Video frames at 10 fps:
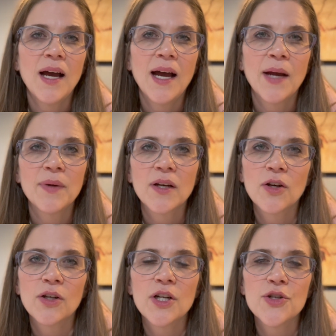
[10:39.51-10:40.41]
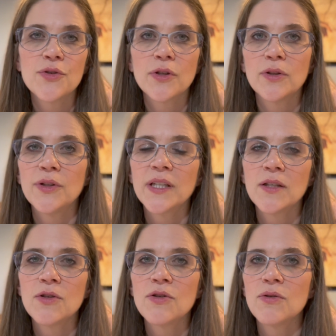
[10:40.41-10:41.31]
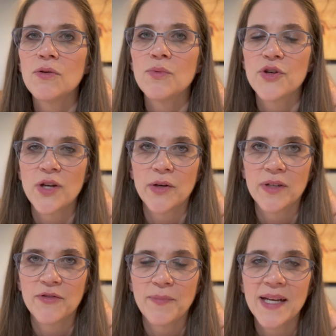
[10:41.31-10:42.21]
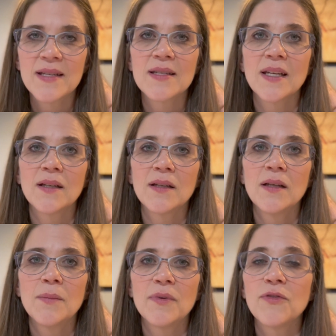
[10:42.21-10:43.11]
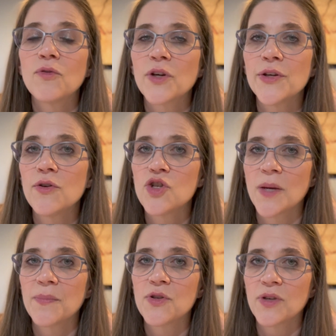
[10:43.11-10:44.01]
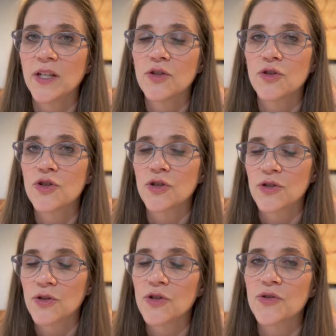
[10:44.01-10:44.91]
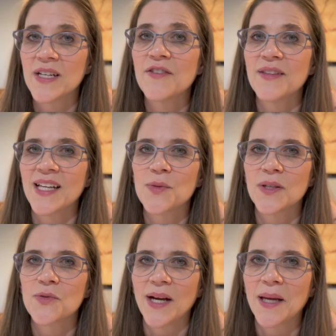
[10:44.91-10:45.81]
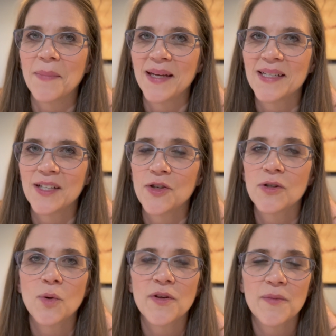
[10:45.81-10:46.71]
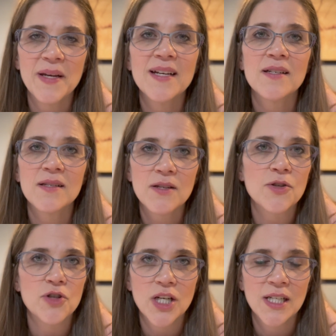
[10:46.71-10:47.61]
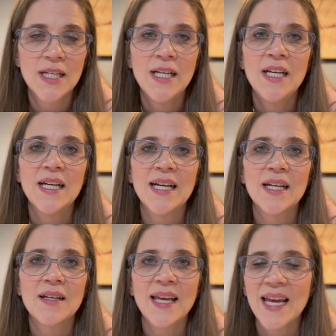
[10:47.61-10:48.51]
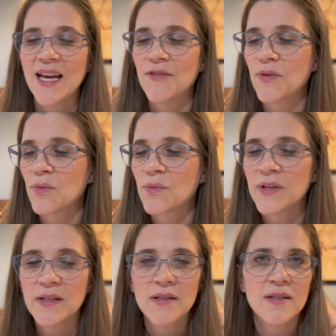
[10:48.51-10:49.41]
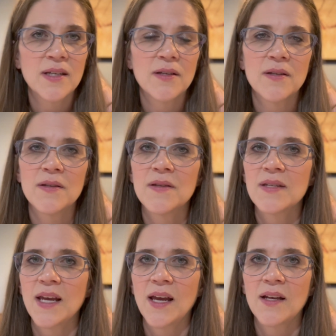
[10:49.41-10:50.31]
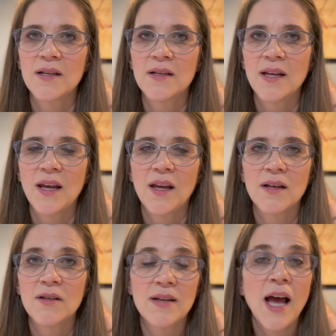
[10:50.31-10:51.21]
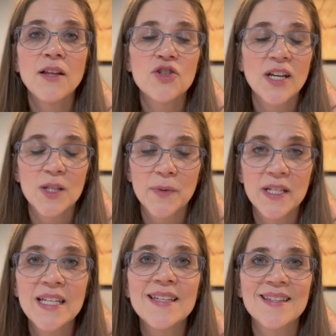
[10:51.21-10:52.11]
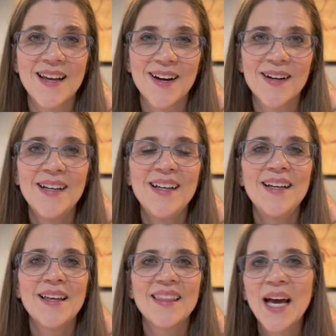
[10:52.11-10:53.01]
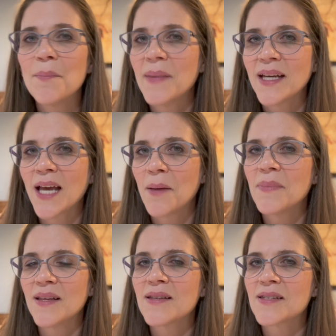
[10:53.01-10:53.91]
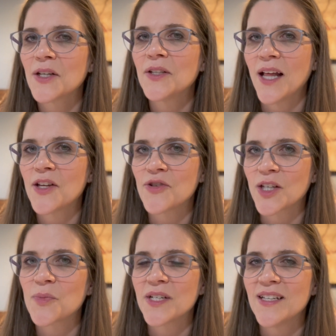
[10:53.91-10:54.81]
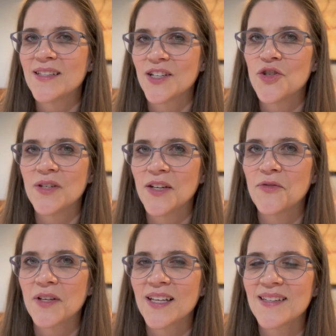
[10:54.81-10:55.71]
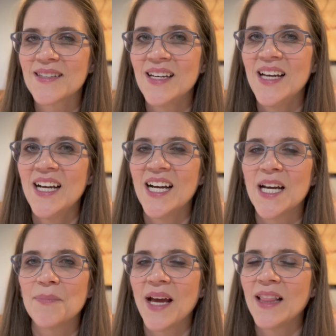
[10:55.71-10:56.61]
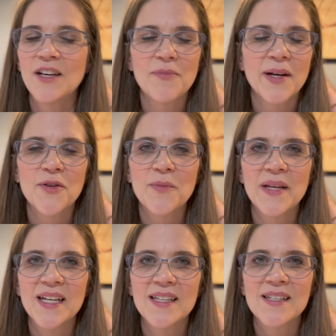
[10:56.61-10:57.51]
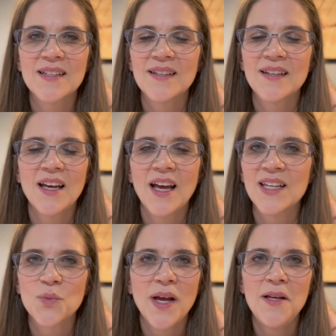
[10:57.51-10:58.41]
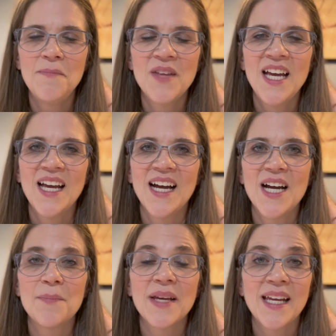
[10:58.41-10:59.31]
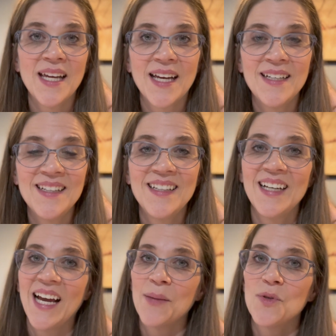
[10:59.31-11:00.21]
I would encourage you to look into regenerative medicine before you jump straight to surgery if that's what's recommended. Your orthopedist is a surgeon and they have real skills and knowledge and expertise there. That may not be the skill, knowledge, or expertise that you need for this. I love my orthopedist as well, and I'm